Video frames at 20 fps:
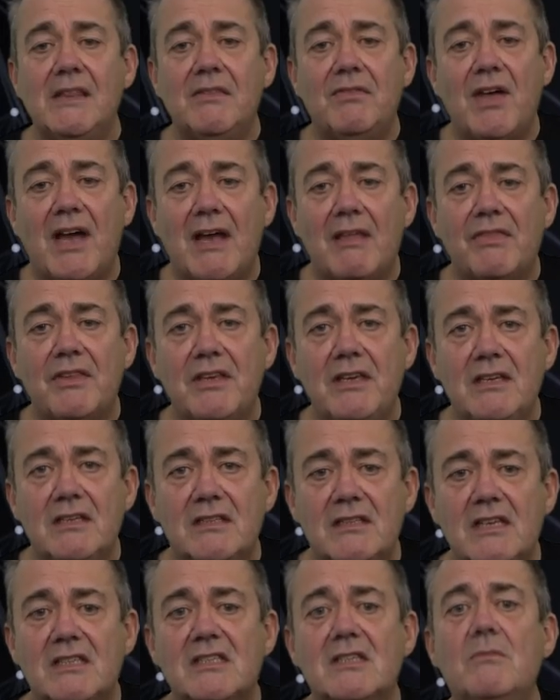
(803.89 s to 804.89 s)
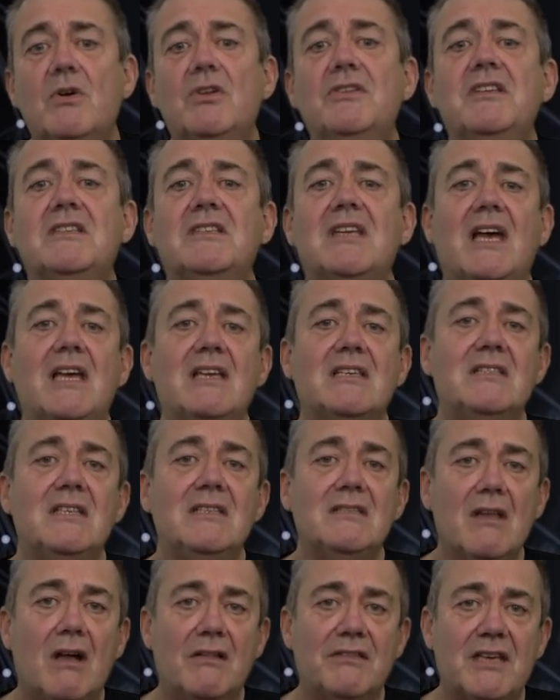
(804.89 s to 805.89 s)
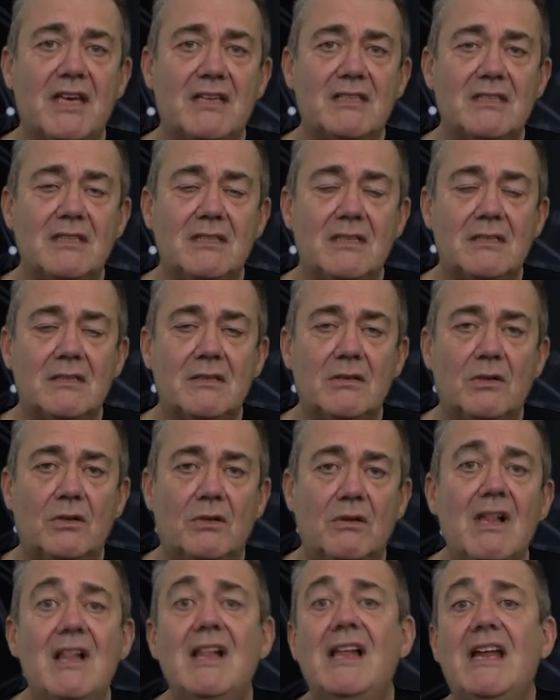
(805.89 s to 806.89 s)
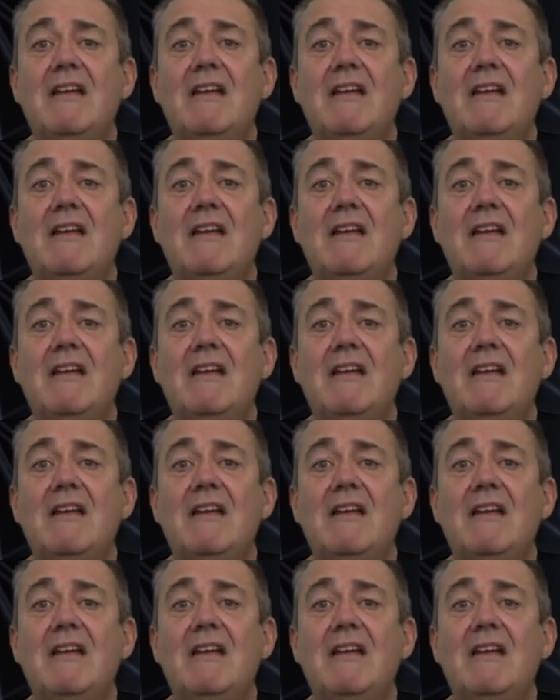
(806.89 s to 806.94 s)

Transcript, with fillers: that the system under test is not tested at all.